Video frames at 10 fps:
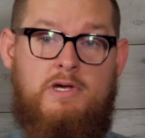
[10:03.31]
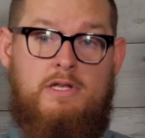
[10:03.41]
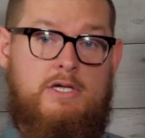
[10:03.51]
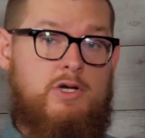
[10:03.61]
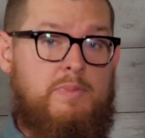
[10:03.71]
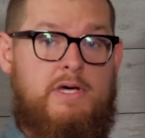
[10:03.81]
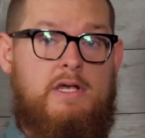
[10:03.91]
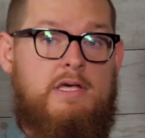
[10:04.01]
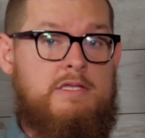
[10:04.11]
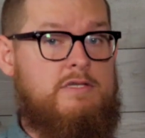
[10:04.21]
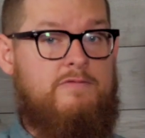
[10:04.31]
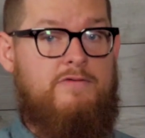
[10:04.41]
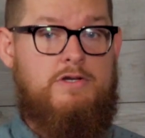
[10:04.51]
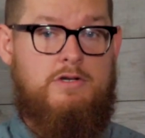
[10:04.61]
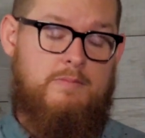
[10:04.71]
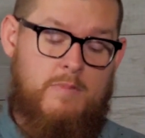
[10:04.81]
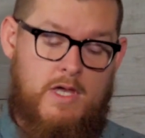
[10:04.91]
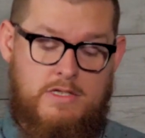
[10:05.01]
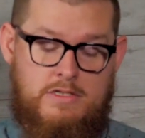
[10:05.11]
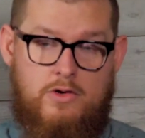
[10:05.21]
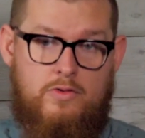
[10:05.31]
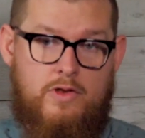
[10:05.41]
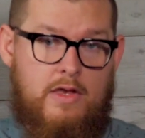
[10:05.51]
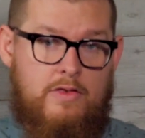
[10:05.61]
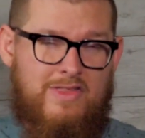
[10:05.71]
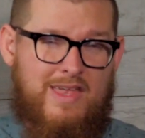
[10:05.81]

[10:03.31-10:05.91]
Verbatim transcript: to be a little bit insufficient. And so that,